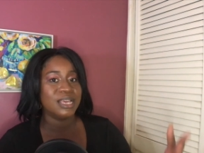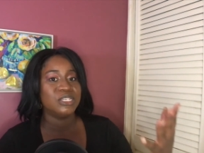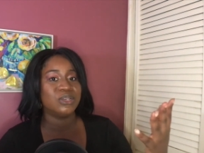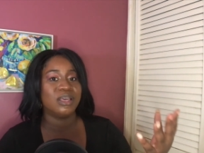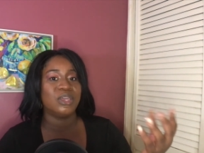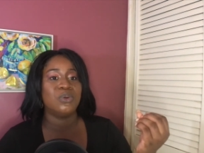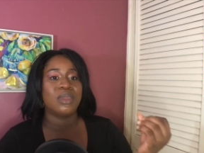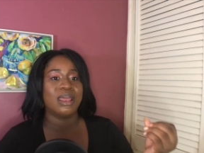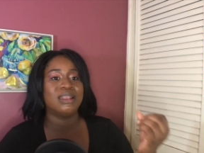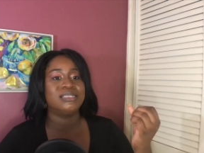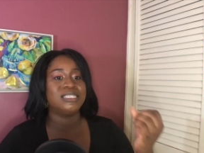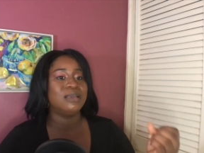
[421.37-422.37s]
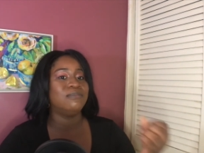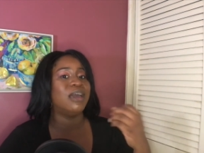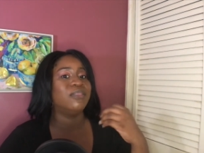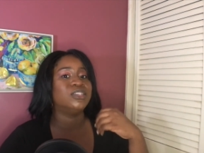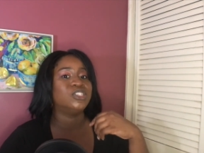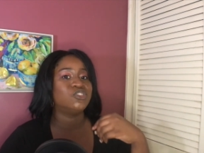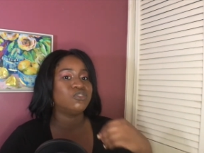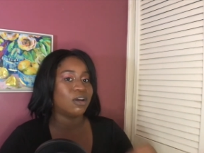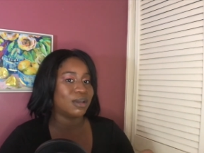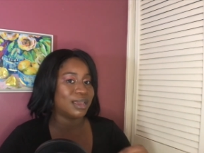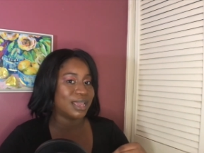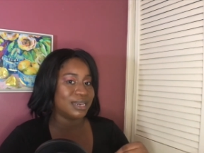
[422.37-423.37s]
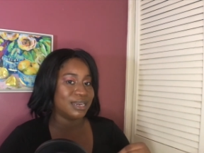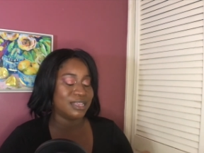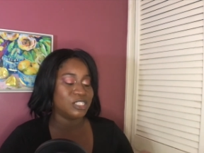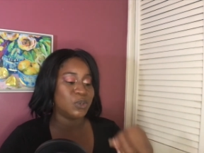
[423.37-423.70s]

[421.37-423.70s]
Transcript: so that you can see them at the stronger candidates.